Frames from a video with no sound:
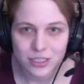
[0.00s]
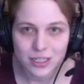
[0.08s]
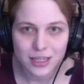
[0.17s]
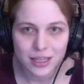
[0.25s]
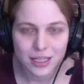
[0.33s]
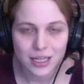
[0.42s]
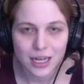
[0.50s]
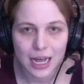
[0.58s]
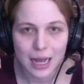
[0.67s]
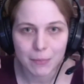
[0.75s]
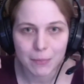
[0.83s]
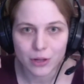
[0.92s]
the
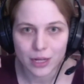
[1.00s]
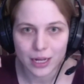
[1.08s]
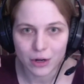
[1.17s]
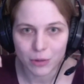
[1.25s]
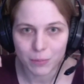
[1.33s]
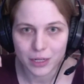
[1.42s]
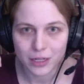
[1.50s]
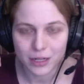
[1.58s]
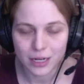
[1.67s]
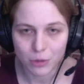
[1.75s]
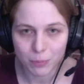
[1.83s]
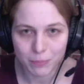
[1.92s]
Apple or
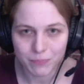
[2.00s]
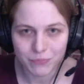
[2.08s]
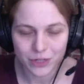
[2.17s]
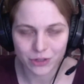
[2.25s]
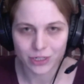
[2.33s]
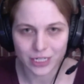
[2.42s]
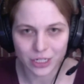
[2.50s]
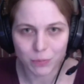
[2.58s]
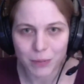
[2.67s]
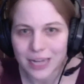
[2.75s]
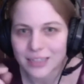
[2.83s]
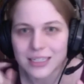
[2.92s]

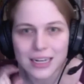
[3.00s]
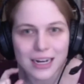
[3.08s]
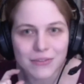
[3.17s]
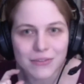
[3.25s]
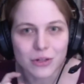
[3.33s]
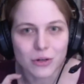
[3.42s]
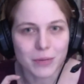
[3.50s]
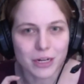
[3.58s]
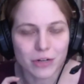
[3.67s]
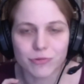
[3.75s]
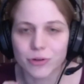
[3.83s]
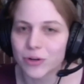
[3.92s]
earpods that have the little
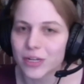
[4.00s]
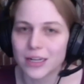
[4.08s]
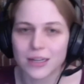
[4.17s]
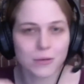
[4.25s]
microphone in it,